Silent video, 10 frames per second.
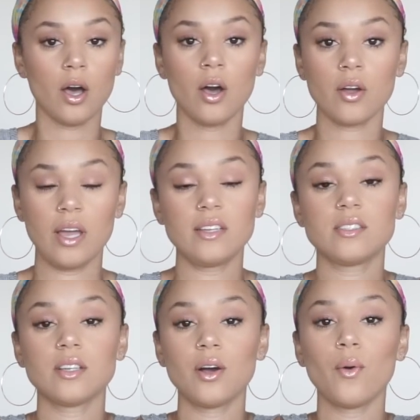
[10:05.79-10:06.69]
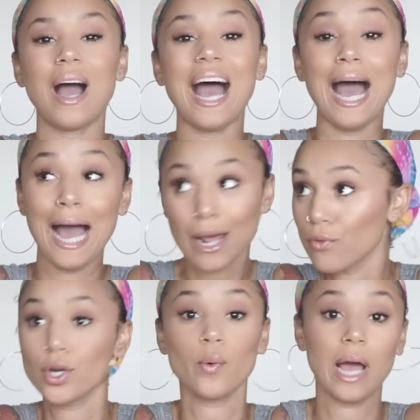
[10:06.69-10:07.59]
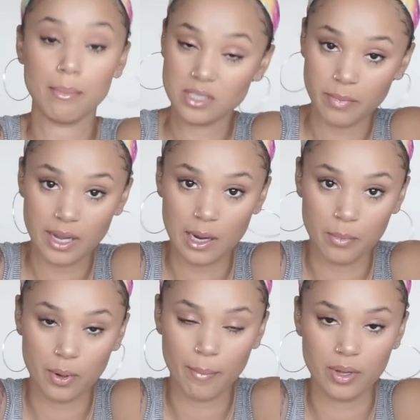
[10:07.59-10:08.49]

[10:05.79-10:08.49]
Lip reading: Okay, so I don't know what happened to my camera,